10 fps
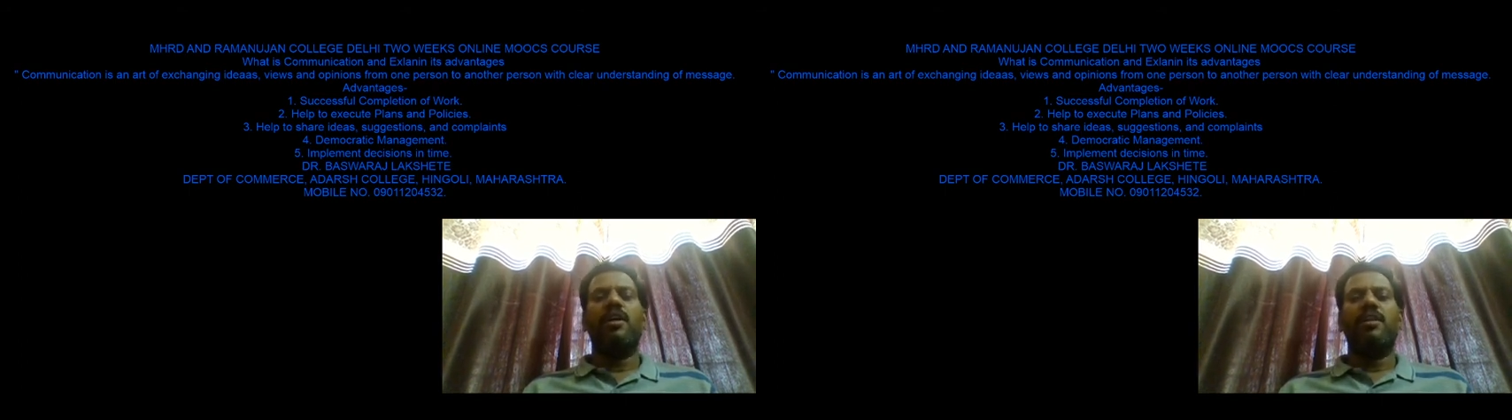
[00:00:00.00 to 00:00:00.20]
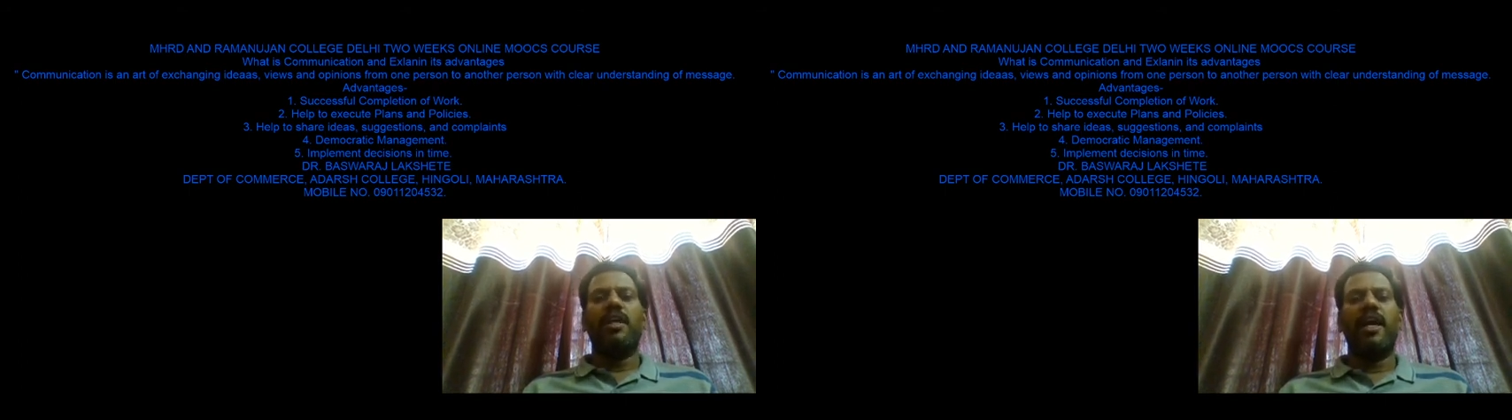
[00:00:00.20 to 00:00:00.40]

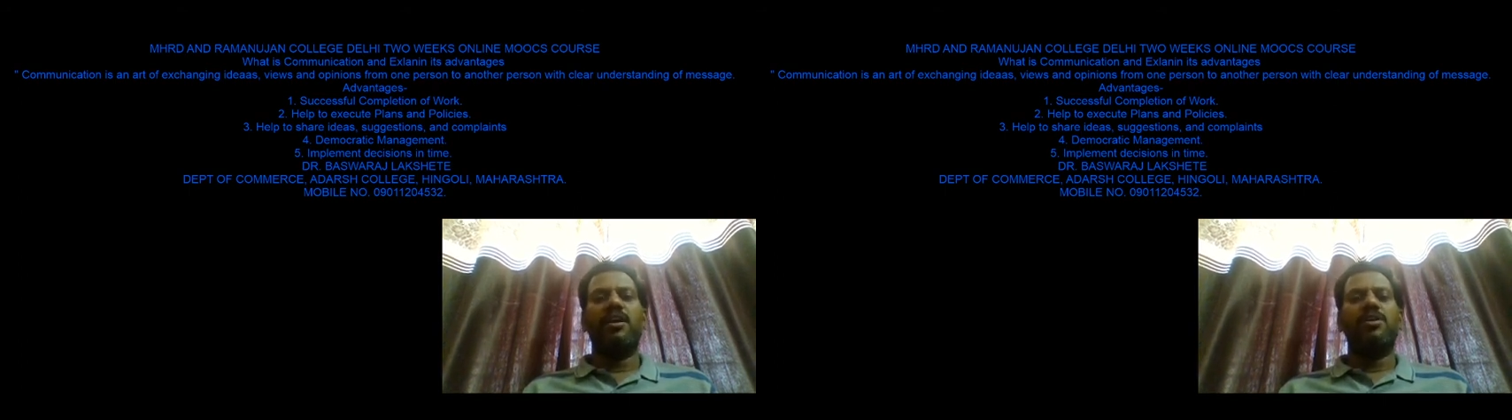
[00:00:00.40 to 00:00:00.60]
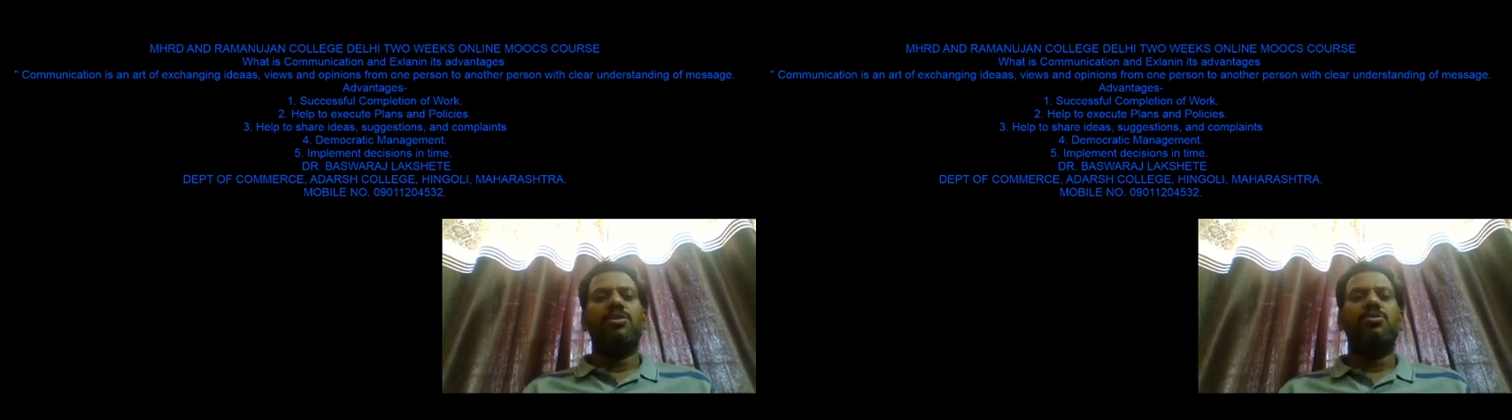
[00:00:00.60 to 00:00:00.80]

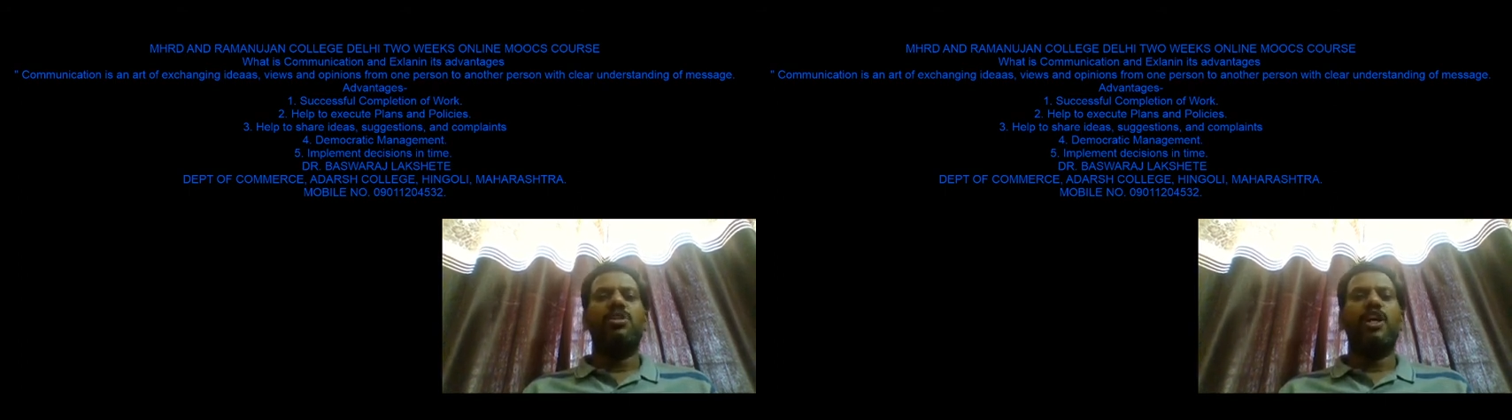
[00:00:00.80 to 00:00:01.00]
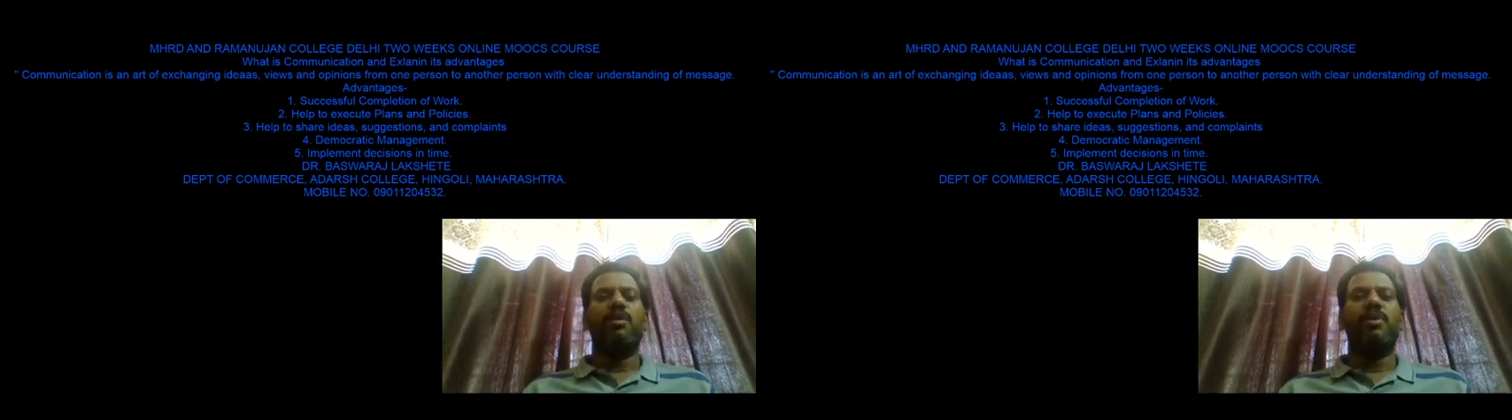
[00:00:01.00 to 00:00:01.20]
thank to
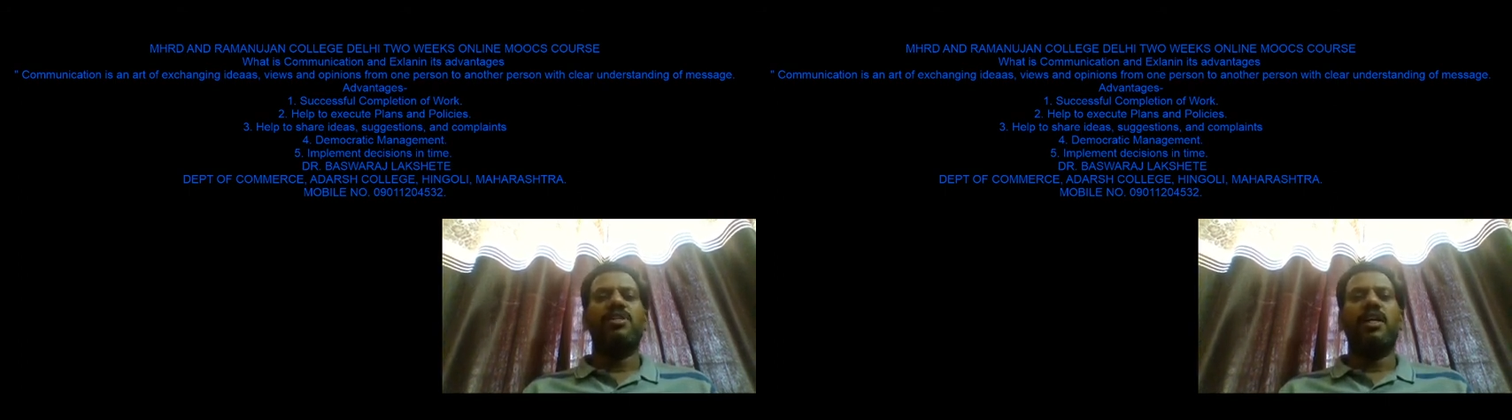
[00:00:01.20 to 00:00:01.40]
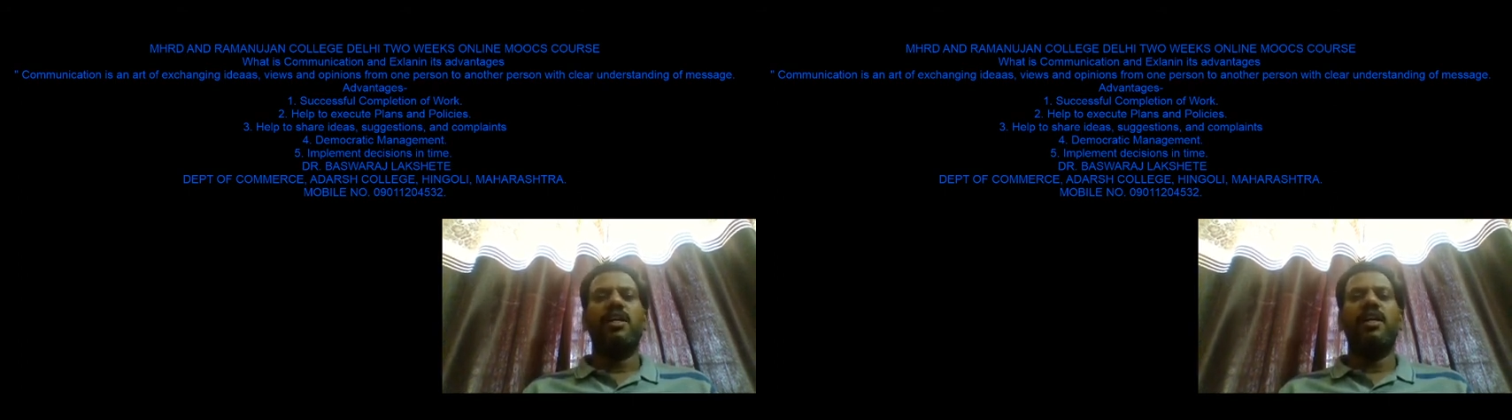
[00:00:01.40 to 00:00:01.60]
the
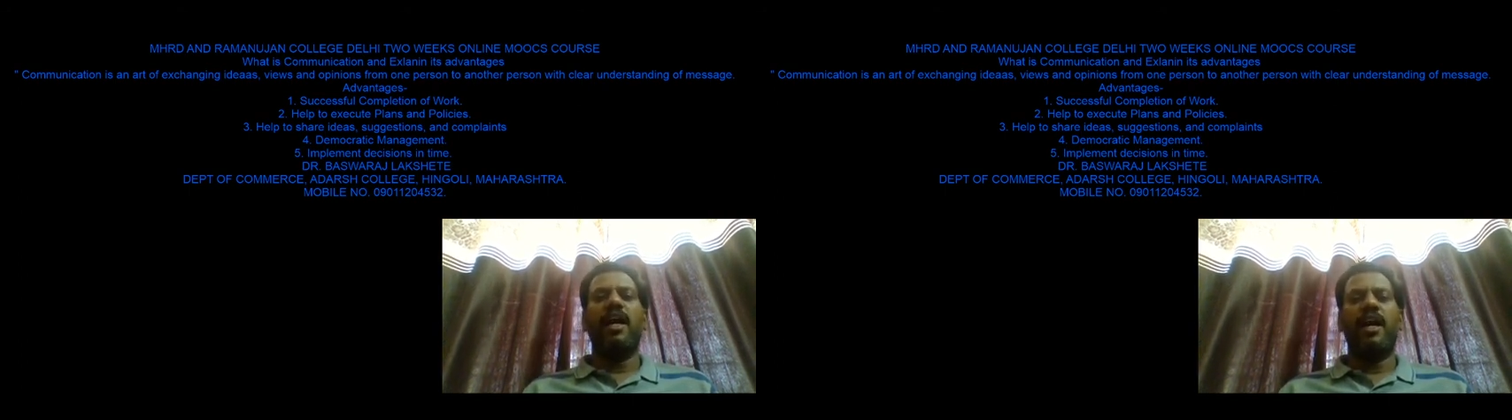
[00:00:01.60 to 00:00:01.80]
MHRD